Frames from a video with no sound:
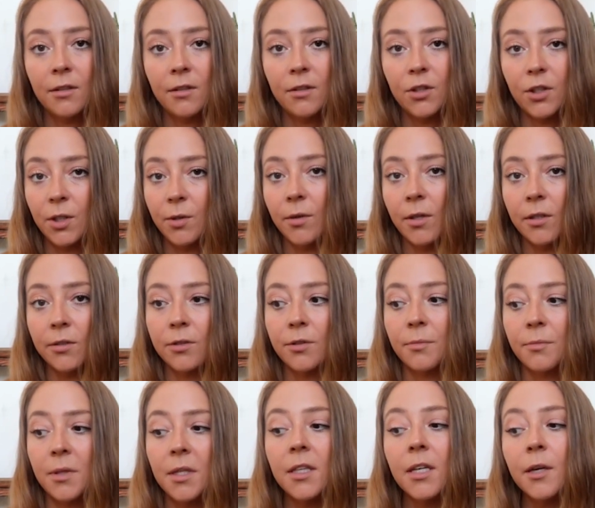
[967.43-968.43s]
she will
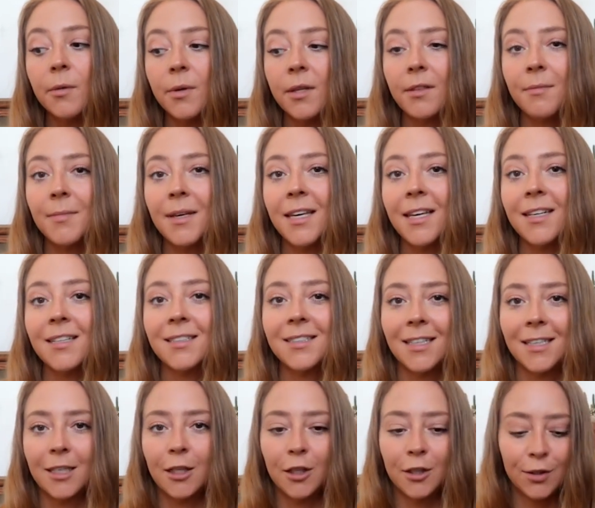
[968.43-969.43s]
also be there with me
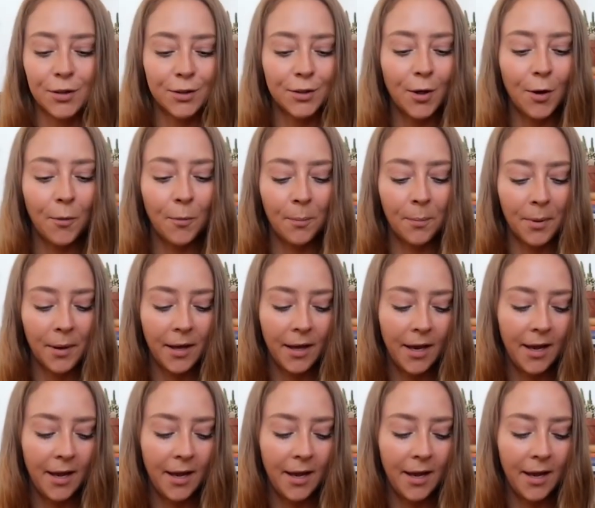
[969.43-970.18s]
selling her soap,